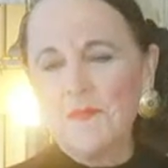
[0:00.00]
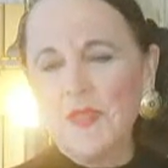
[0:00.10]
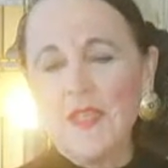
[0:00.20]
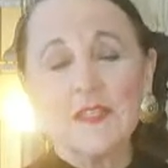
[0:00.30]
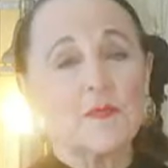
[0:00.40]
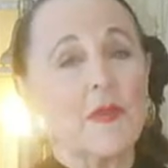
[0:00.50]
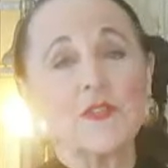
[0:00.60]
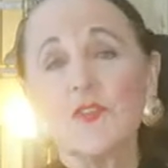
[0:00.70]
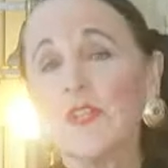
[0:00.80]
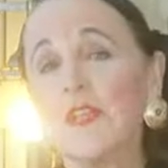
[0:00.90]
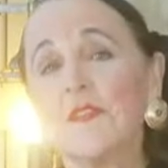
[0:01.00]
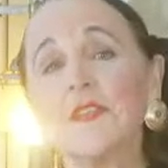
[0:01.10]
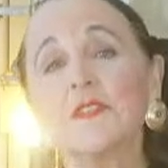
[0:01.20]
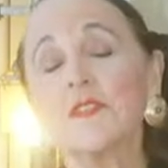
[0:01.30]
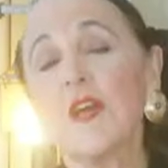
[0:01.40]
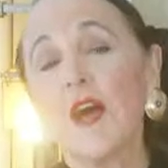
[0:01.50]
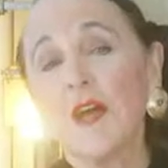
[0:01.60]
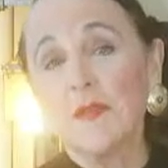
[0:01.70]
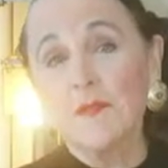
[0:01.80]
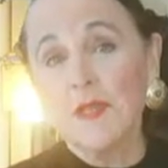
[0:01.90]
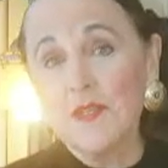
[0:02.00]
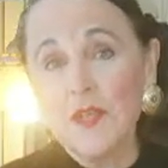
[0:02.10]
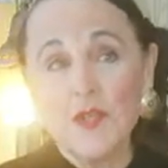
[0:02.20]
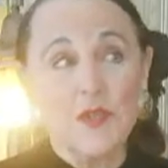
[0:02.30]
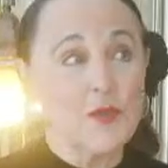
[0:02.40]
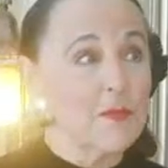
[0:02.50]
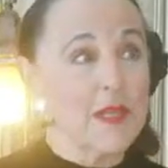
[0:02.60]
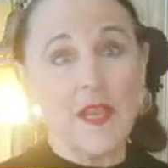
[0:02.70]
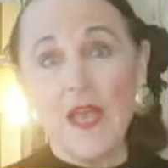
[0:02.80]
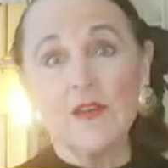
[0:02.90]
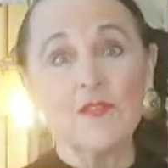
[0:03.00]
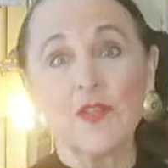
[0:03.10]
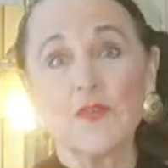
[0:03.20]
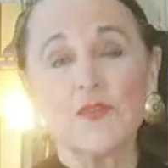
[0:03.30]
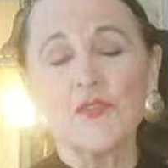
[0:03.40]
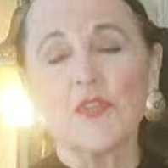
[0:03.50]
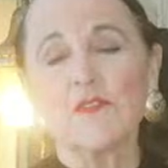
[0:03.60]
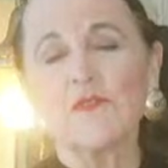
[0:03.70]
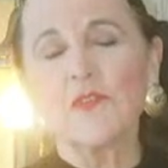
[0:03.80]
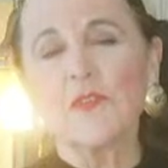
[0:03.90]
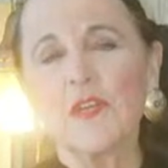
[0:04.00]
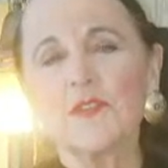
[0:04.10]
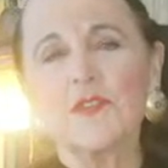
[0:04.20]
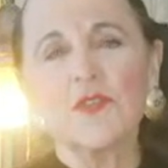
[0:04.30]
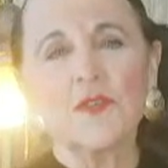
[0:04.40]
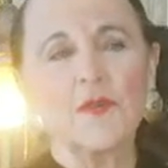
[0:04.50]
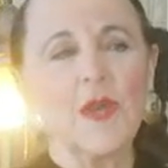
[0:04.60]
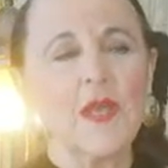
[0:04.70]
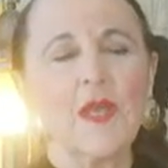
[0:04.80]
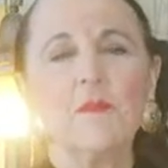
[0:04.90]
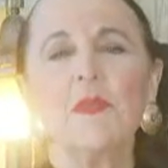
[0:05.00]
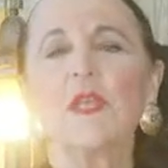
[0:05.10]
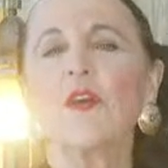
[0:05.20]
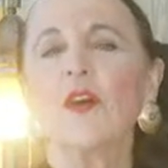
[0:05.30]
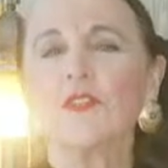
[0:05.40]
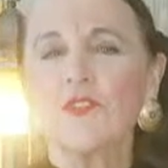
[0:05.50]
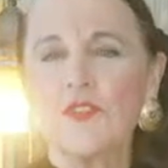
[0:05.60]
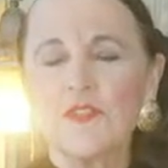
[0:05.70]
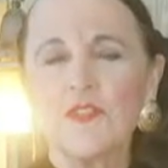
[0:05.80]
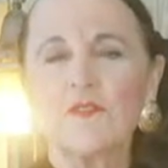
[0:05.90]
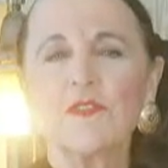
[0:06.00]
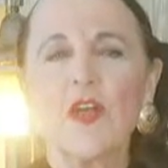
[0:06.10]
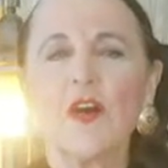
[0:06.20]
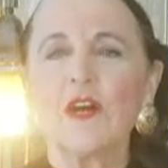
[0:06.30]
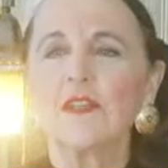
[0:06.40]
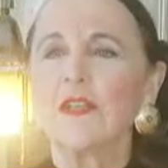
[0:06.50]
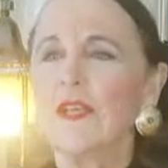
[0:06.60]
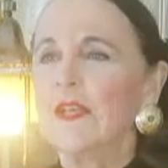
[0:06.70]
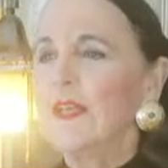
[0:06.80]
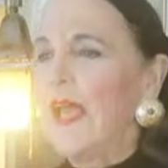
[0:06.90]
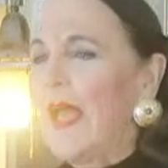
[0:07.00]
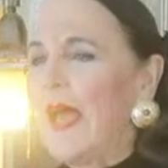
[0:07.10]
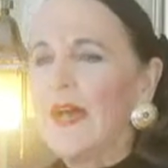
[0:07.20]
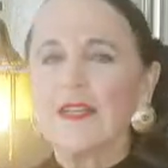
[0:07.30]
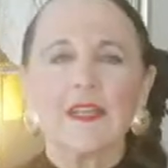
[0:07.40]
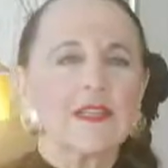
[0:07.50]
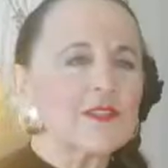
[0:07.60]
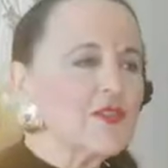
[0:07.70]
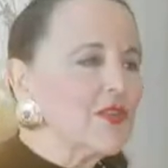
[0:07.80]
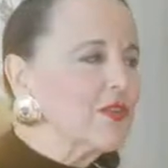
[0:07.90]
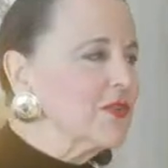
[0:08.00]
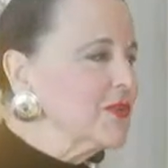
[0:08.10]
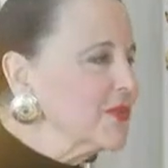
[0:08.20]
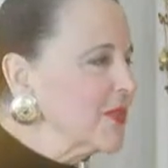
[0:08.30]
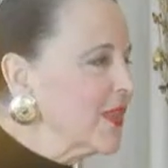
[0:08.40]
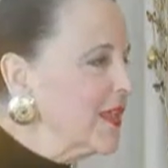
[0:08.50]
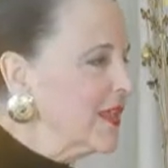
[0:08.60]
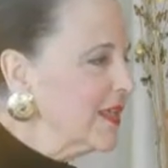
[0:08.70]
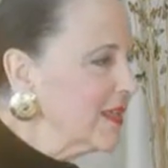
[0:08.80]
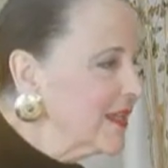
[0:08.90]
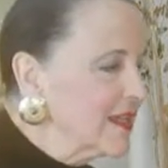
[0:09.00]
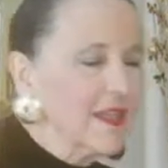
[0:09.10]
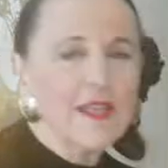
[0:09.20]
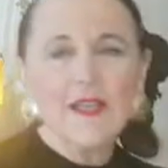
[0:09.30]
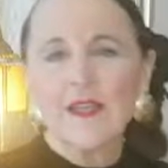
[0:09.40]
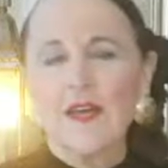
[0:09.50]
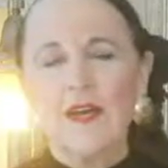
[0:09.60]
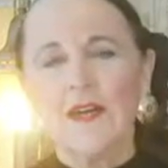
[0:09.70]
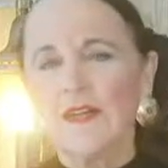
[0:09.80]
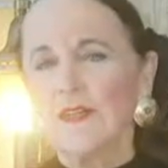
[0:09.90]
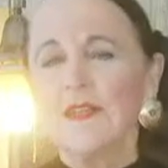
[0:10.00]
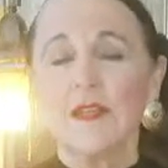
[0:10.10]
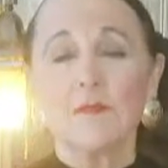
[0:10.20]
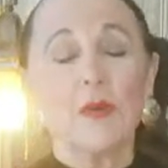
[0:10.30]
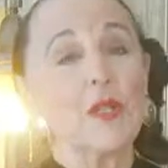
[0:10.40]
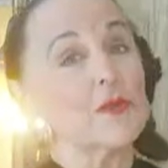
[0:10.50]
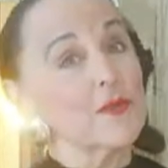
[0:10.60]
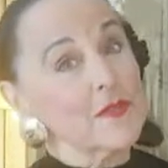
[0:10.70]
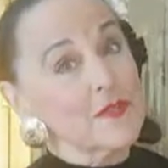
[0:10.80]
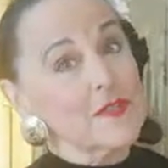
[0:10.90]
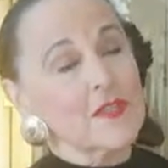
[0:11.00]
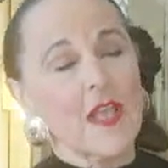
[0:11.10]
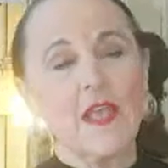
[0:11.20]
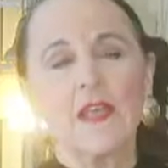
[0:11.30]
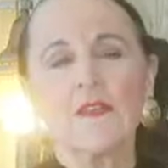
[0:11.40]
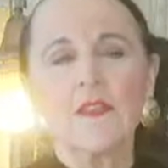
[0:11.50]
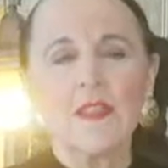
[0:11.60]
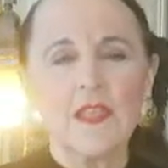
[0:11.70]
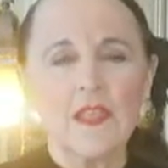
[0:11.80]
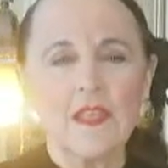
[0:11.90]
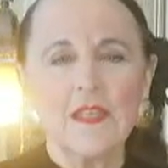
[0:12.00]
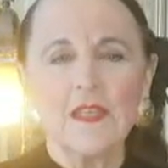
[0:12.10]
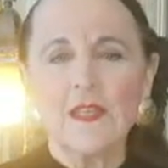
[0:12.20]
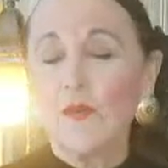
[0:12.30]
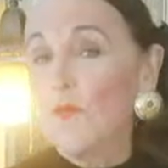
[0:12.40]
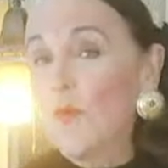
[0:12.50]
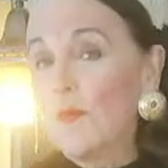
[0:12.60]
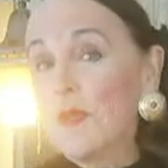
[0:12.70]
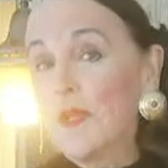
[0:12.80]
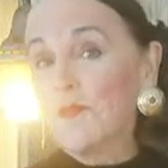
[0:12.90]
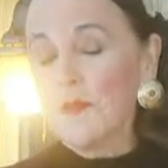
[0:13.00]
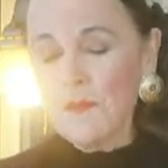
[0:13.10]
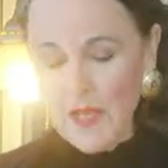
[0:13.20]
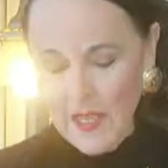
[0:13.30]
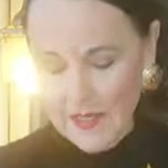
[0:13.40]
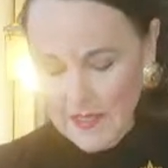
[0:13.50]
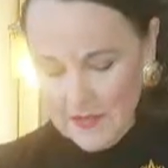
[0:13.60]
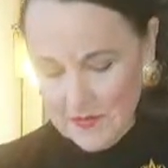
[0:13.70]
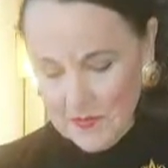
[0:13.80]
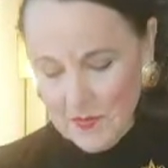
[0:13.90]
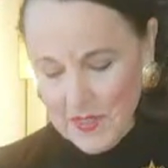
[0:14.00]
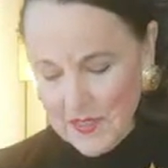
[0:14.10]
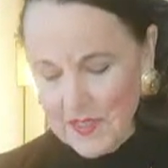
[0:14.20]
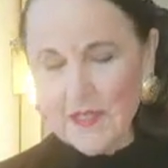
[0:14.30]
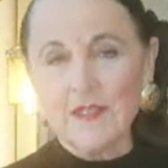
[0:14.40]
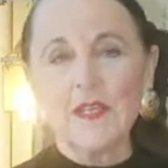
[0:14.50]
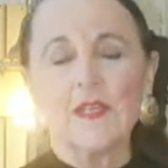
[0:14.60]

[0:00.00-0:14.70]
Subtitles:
Especially at this time in human evolution, for us to be conscious of not adding to the pollutants and the warming of the planet. We can